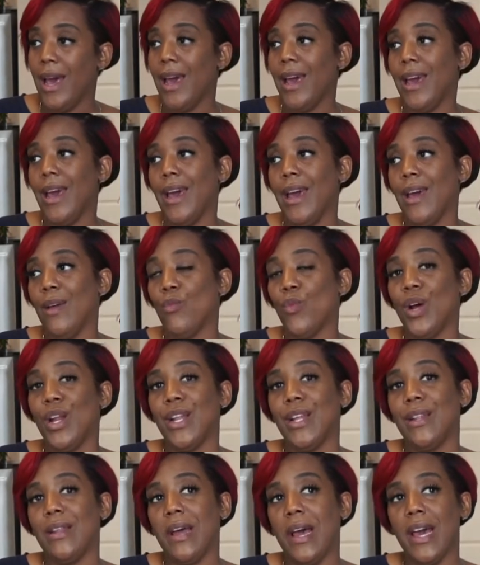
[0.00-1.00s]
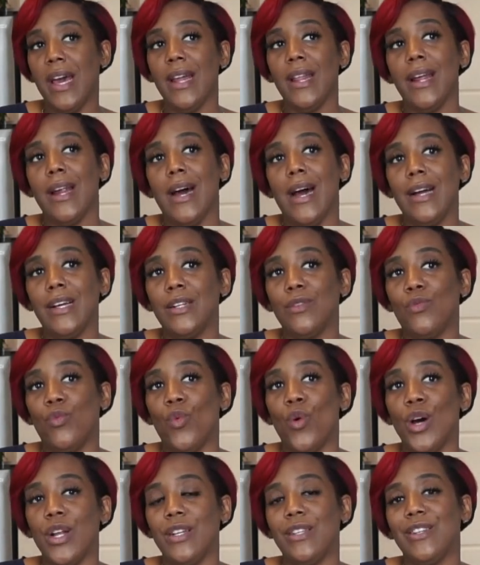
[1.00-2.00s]
And what the day that I
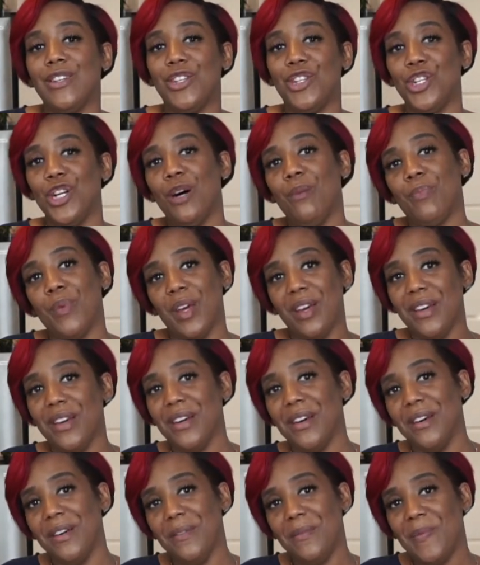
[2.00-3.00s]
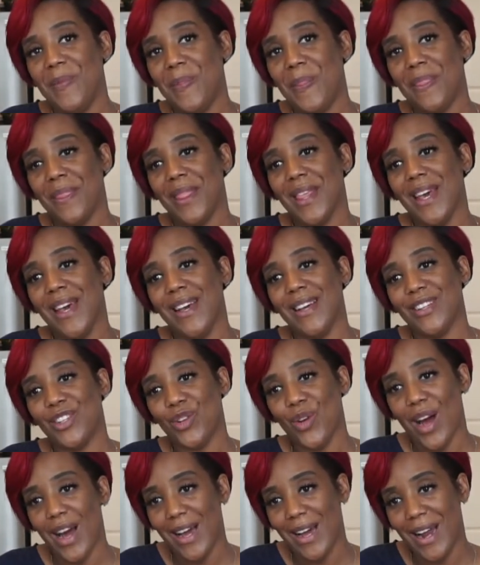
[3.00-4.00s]
wanted to jump in and
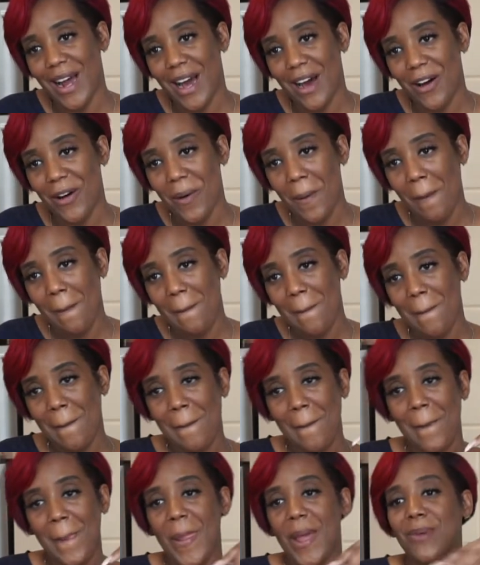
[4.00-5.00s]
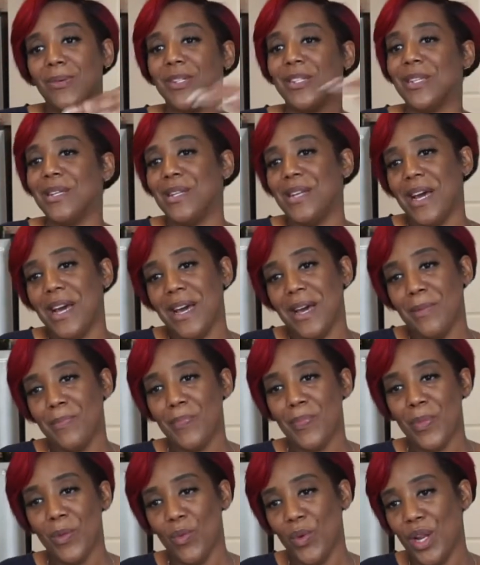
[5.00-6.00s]
try it out was the
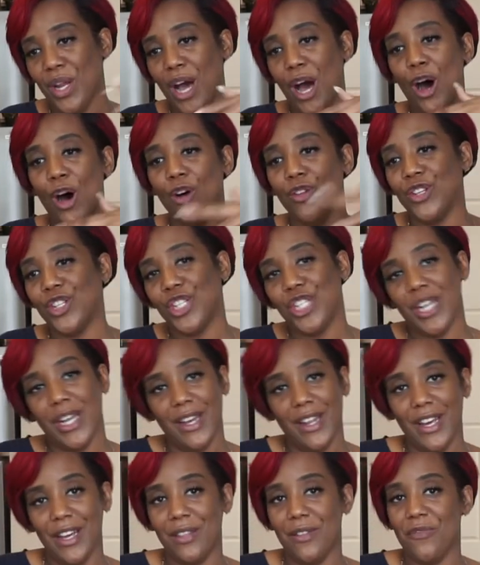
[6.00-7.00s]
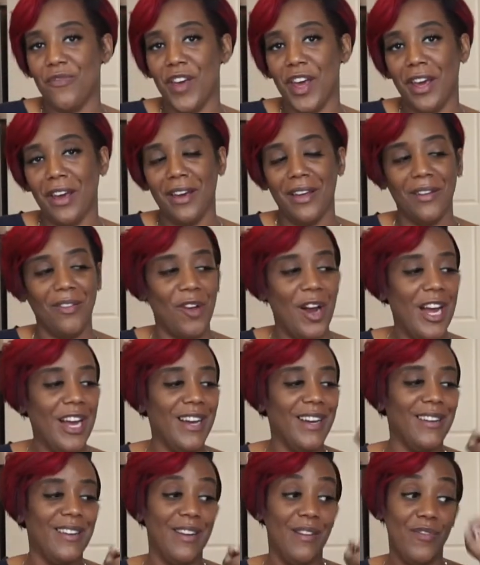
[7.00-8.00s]
day when all the shit hit the fan,
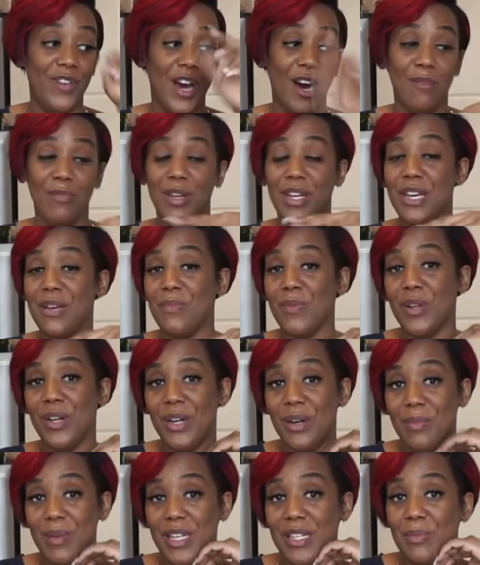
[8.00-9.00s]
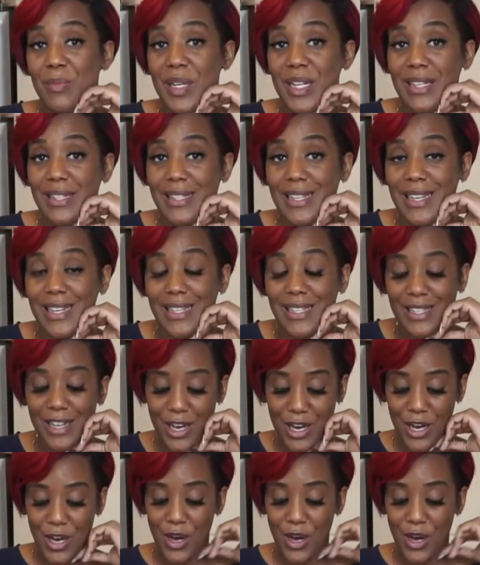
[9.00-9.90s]
right? If y'all been keeping up, it's been intense.